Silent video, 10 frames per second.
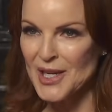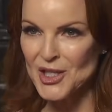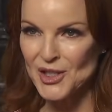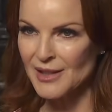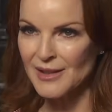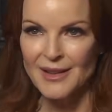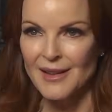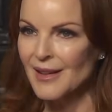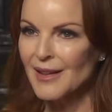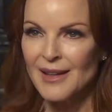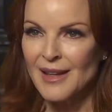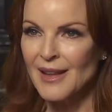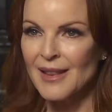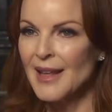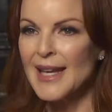of twenty-nine
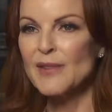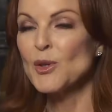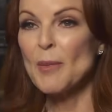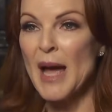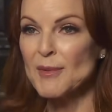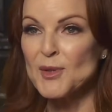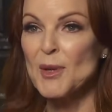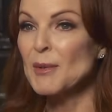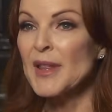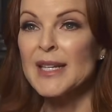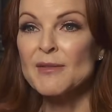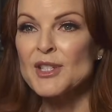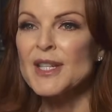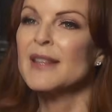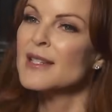iconic nineteen eighties actors in
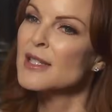twenty